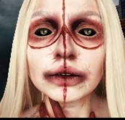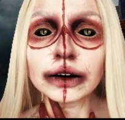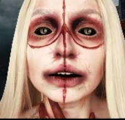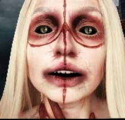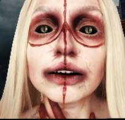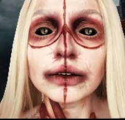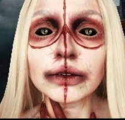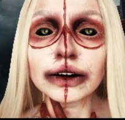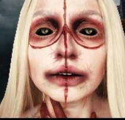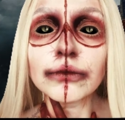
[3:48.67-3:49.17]

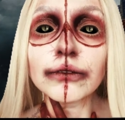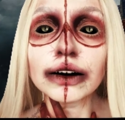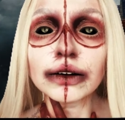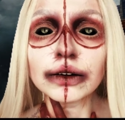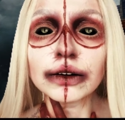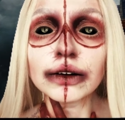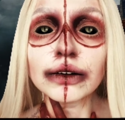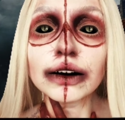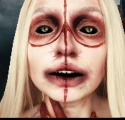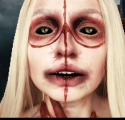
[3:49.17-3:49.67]
backs
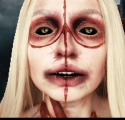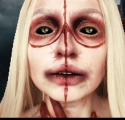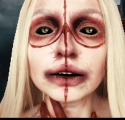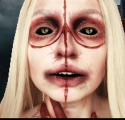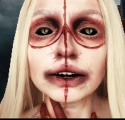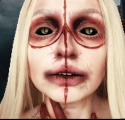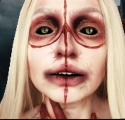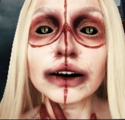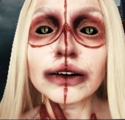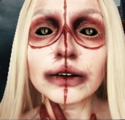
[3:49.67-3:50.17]
pressed against the
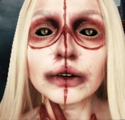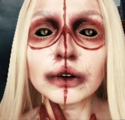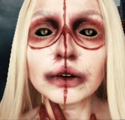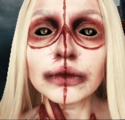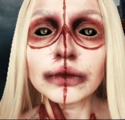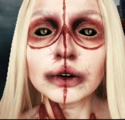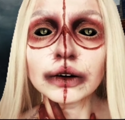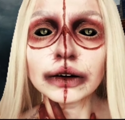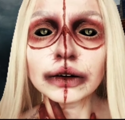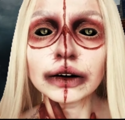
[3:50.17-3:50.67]

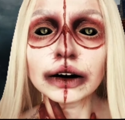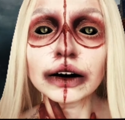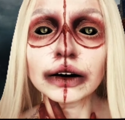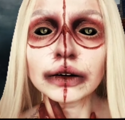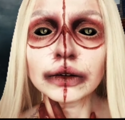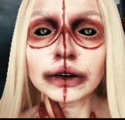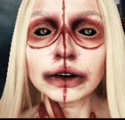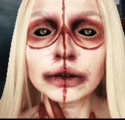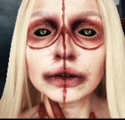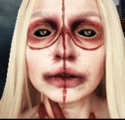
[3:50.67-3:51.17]
skeleton of the
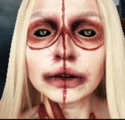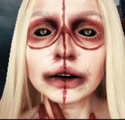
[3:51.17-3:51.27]
seats,